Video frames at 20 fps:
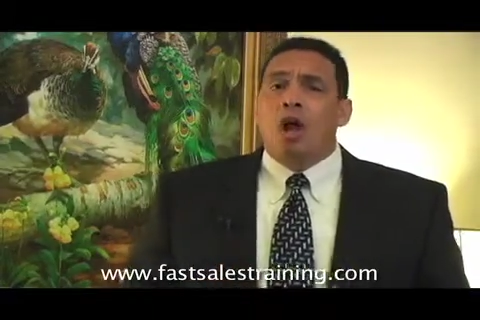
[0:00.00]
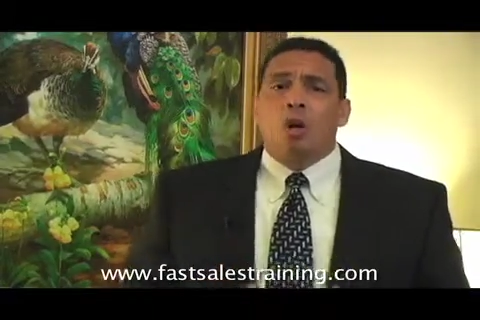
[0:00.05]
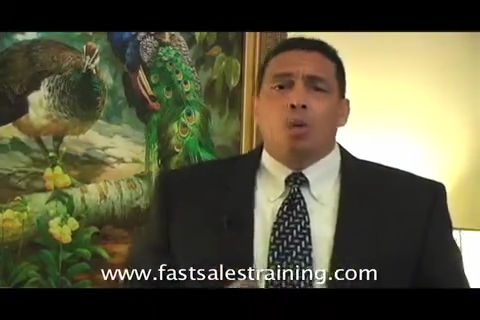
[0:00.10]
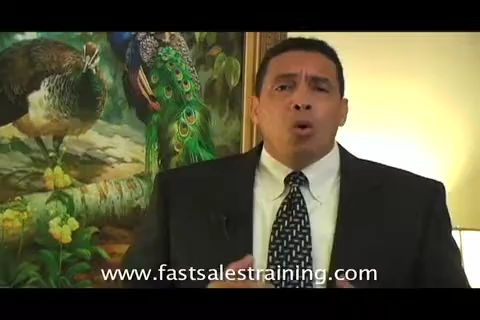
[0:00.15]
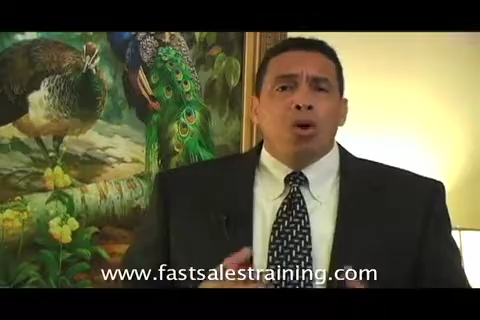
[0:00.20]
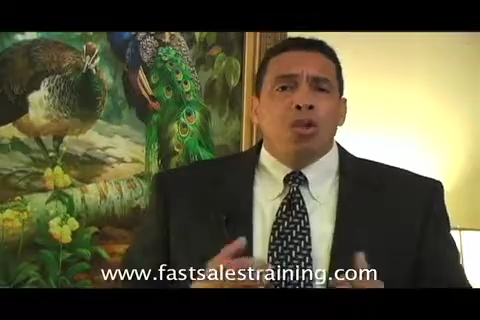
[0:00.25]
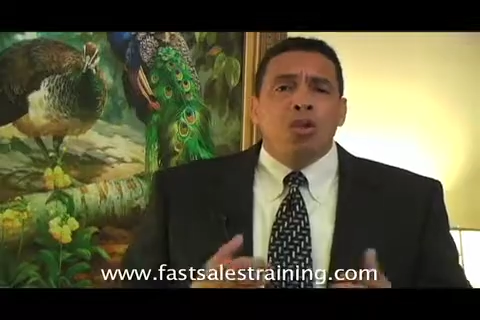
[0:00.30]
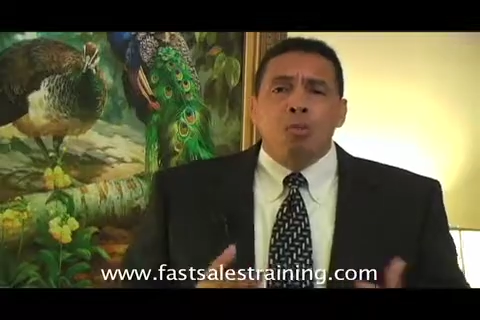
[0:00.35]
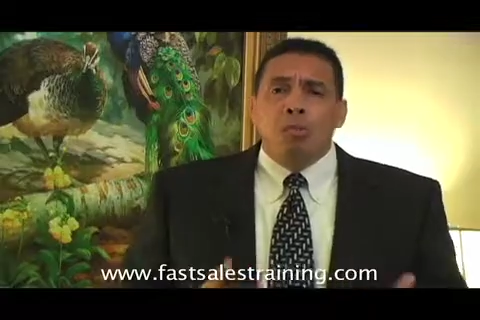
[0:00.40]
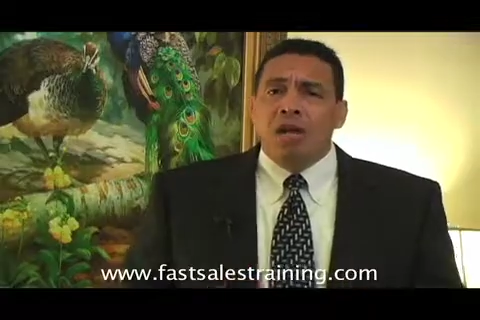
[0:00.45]

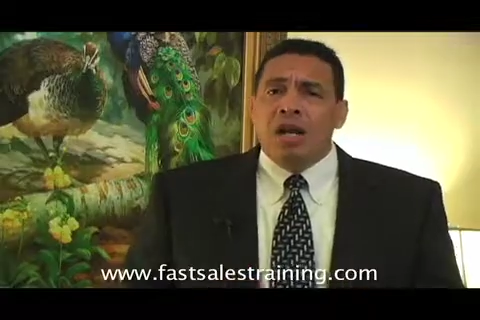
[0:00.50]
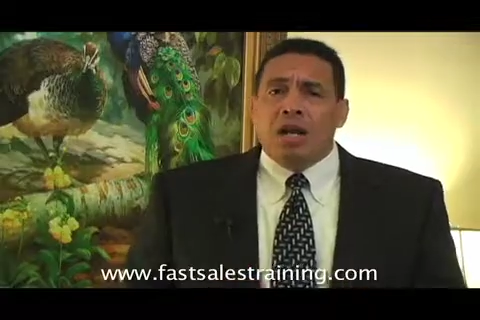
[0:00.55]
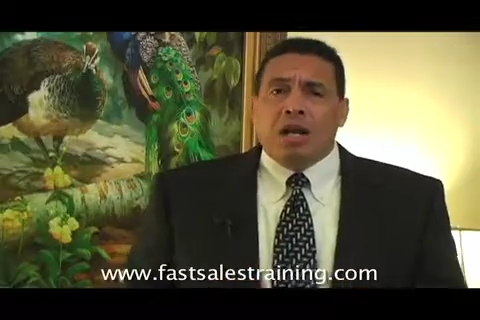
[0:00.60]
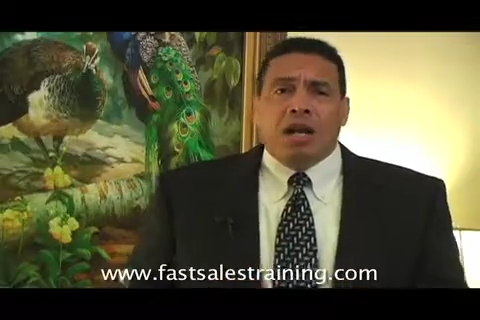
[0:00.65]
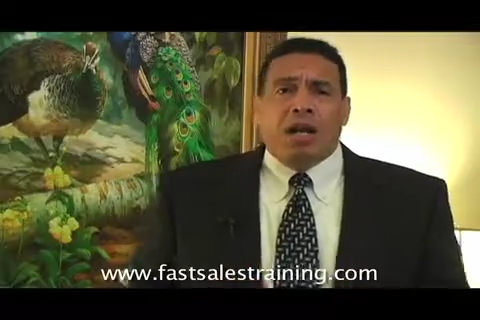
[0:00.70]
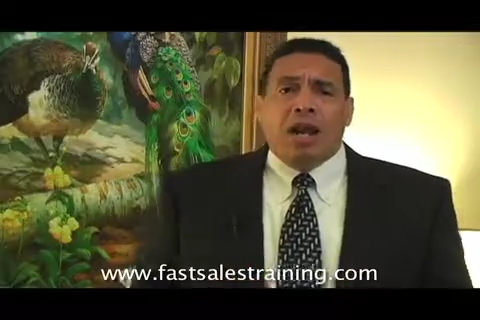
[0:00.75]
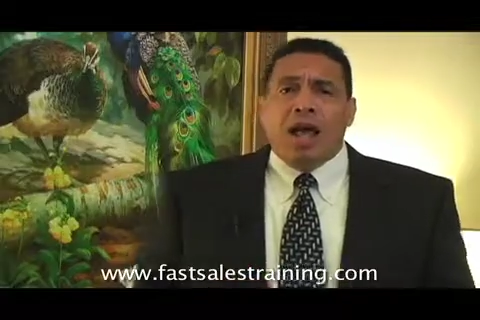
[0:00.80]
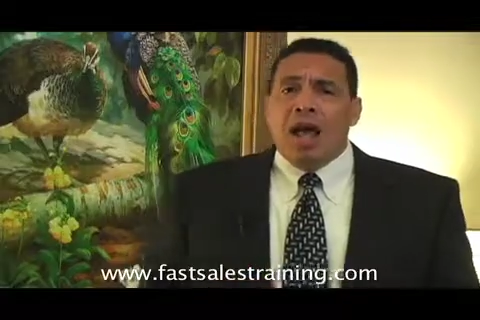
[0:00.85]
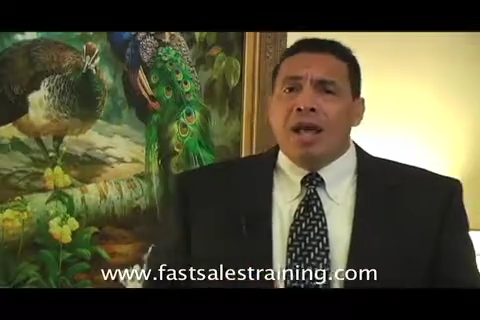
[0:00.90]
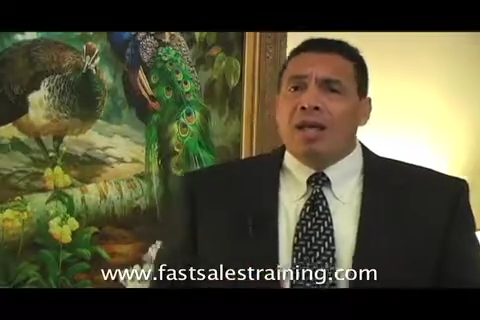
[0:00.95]
When you meet a
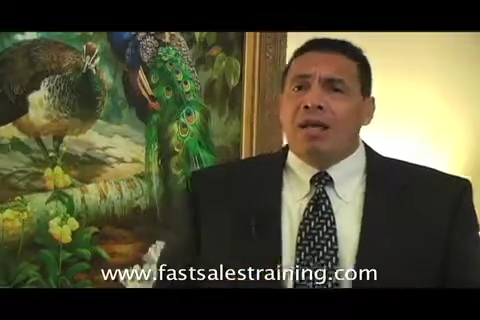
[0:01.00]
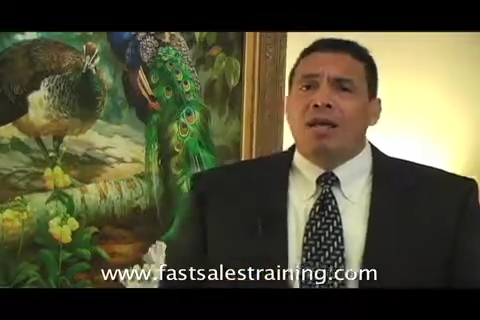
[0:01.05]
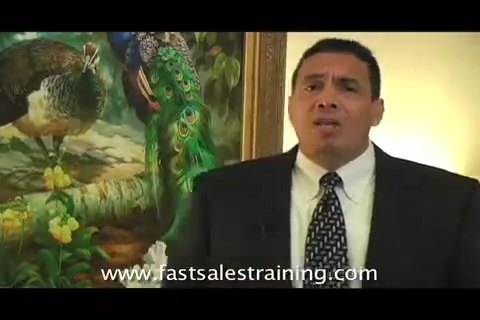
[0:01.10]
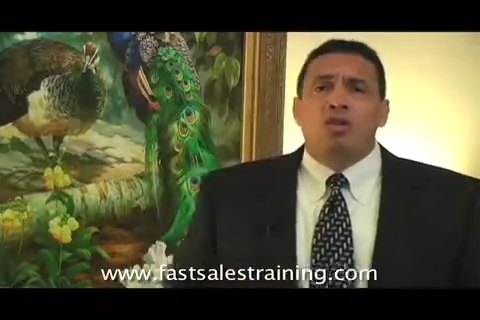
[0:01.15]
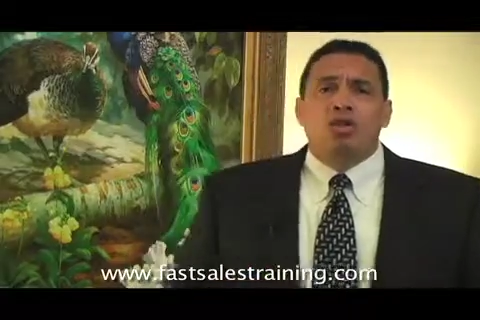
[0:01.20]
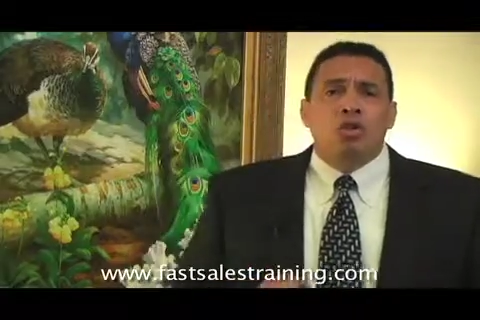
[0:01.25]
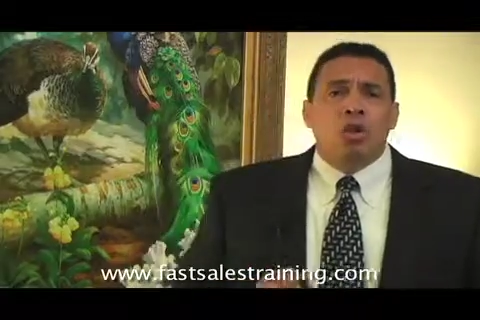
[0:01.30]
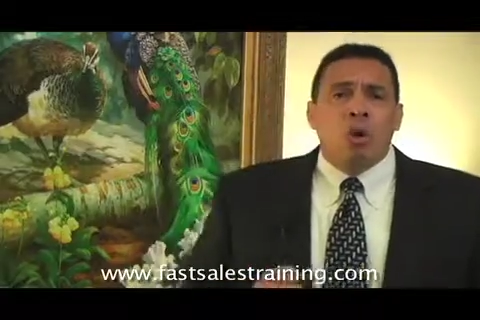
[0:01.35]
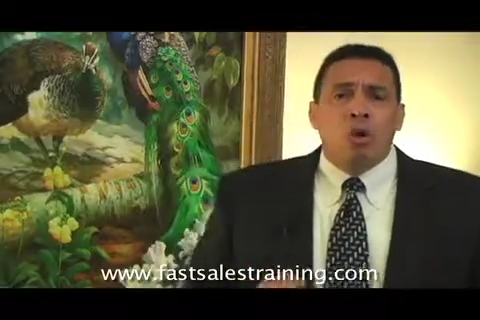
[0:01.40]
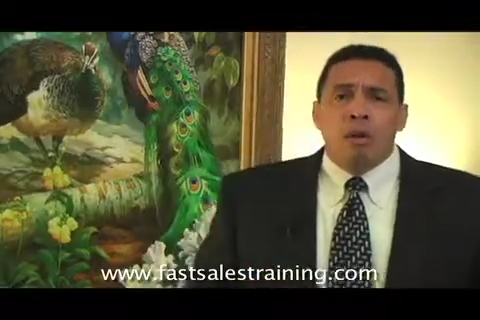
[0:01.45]
client, it's
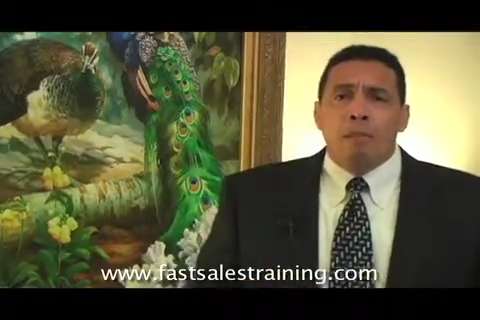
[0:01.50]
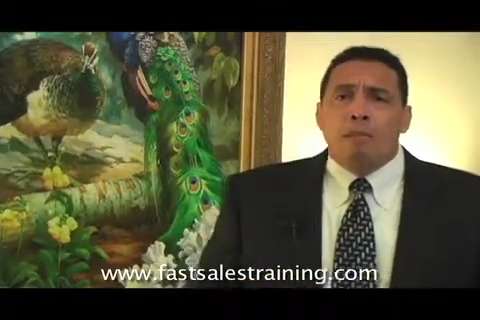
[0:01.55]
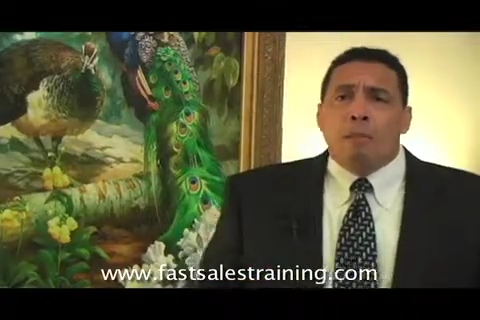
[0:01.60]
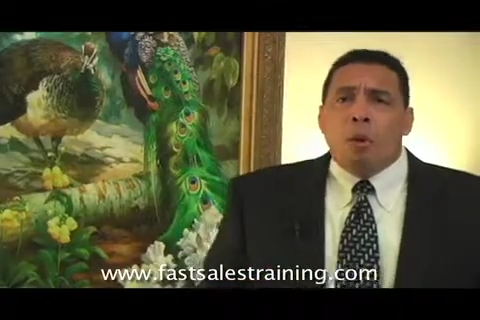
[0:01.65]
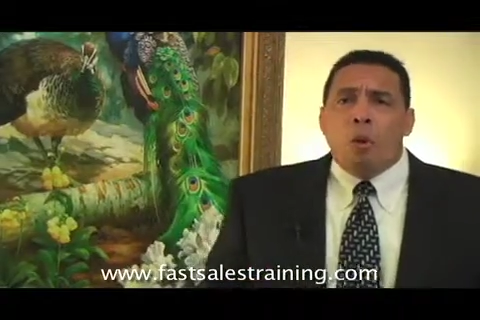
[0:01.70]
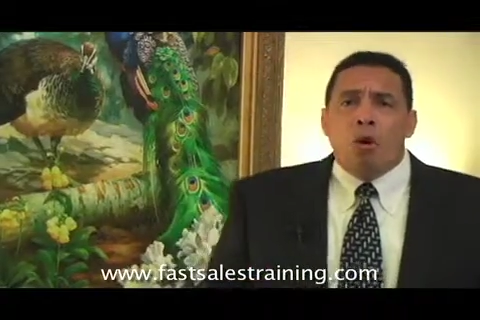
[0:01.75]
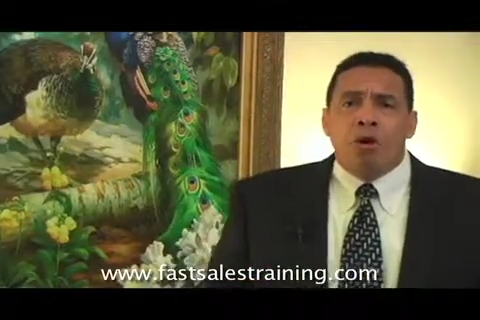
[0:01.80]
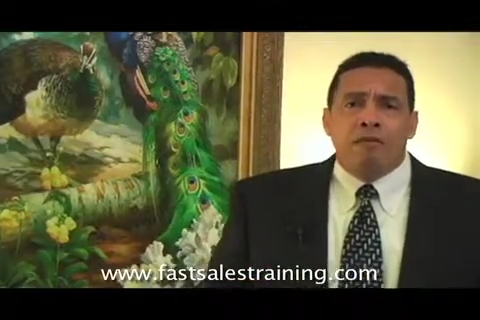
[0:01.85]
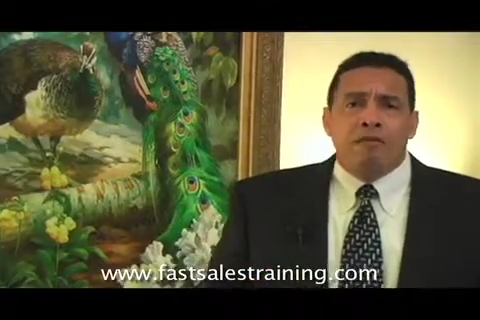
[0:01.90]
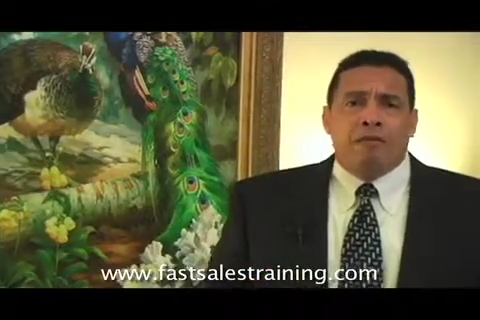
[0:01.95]
so
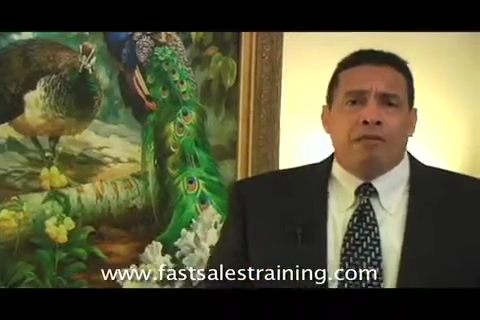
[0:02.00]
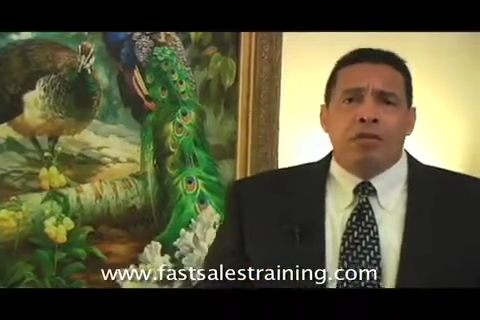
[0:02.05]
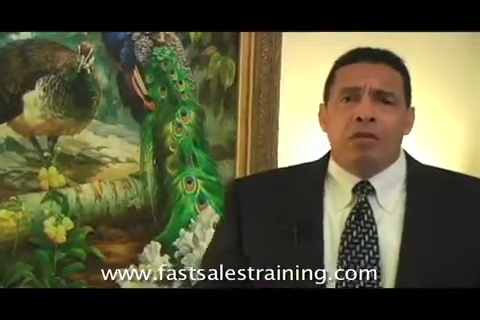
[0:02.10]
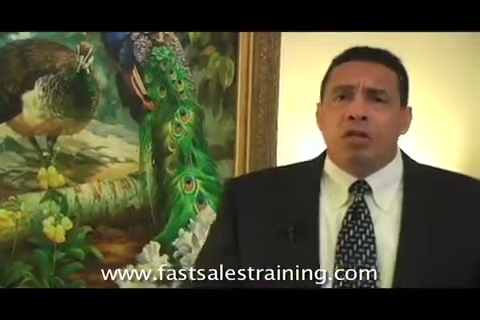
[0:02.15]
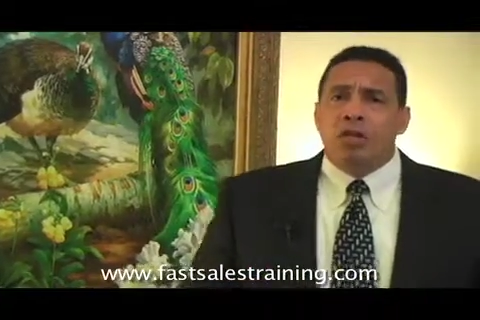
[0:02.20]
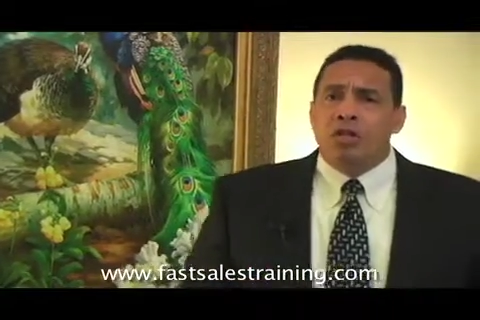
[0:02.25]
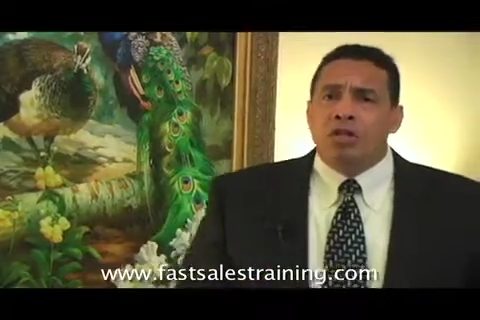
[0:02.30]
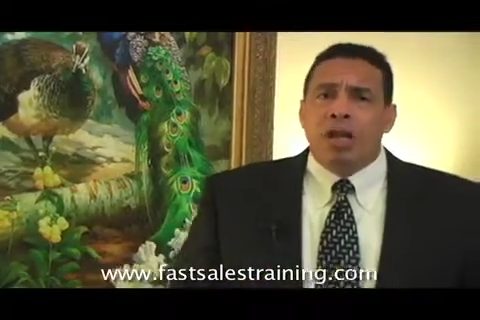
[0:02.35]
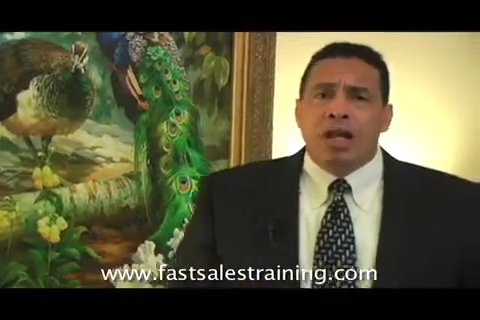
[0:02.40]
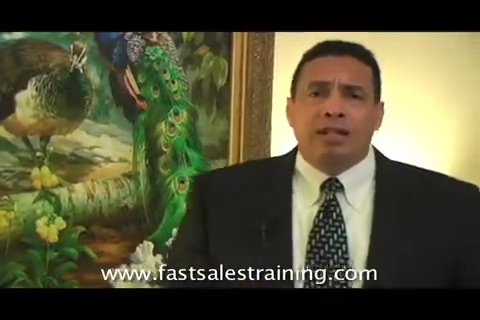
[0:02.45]
important for you
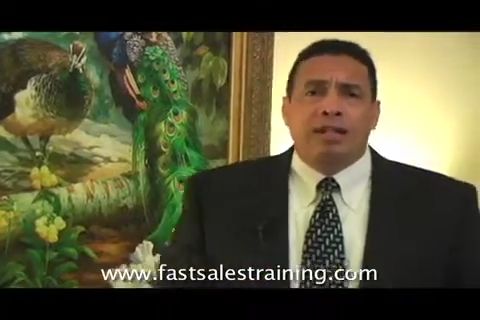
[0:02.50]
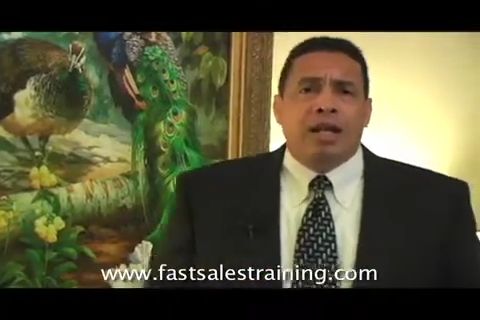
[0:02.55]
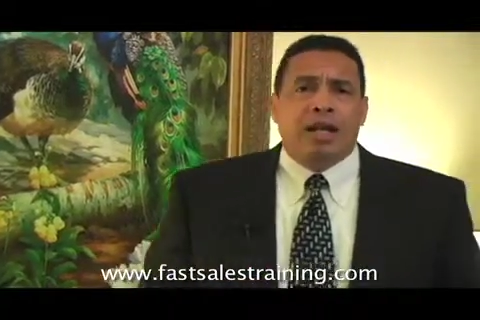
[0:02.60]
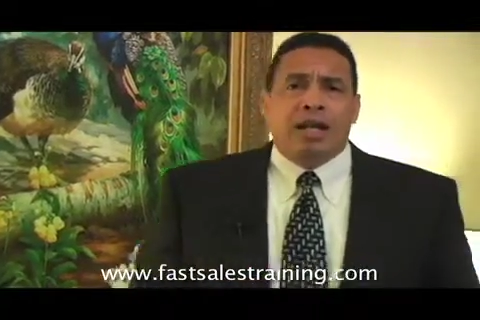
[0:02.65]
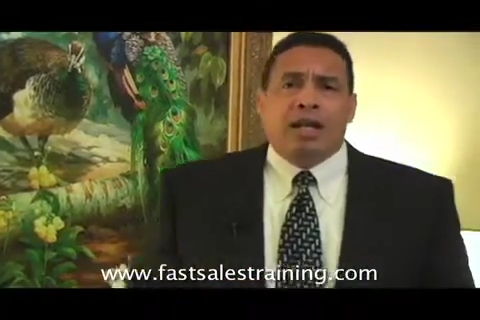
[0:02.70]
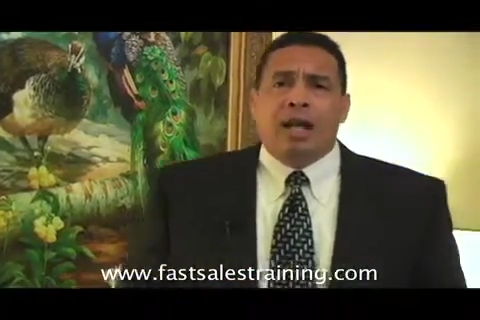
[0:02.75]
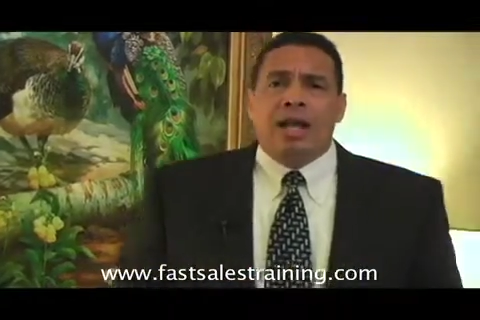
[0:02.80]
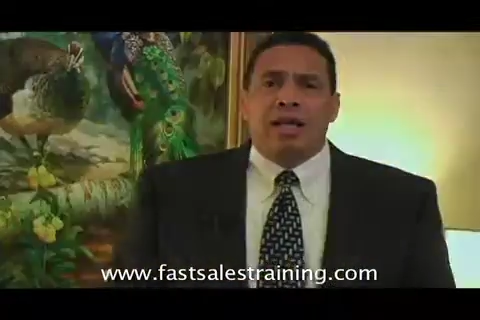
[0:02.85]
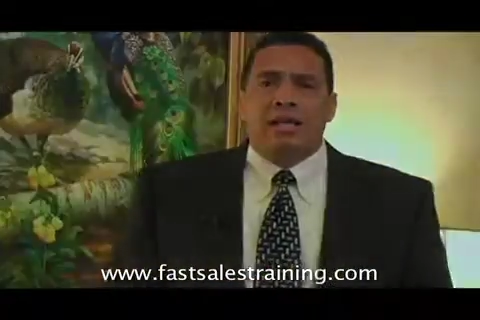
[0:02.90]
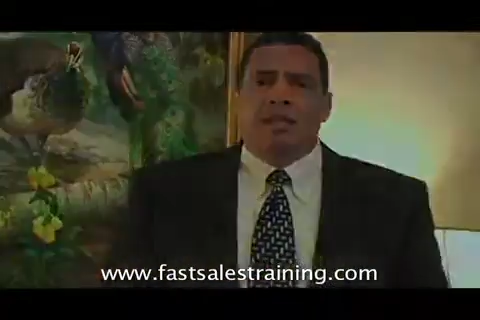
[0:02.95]
to shake that
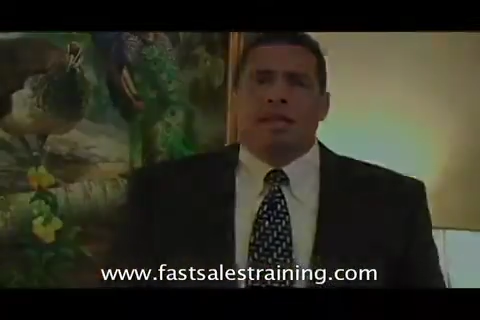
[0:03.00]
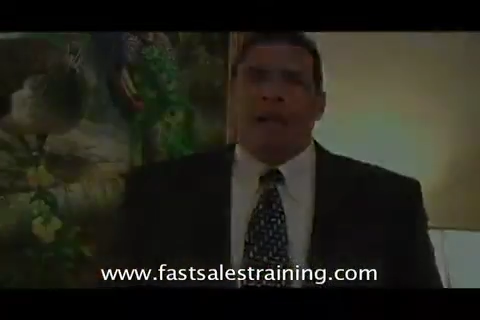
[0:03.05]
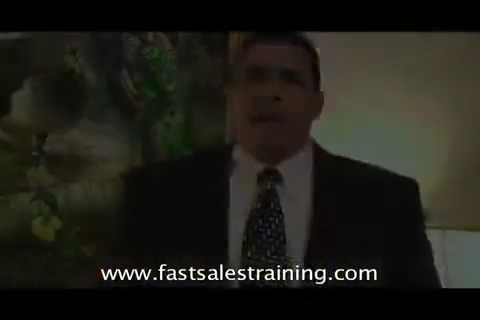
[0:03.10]
client's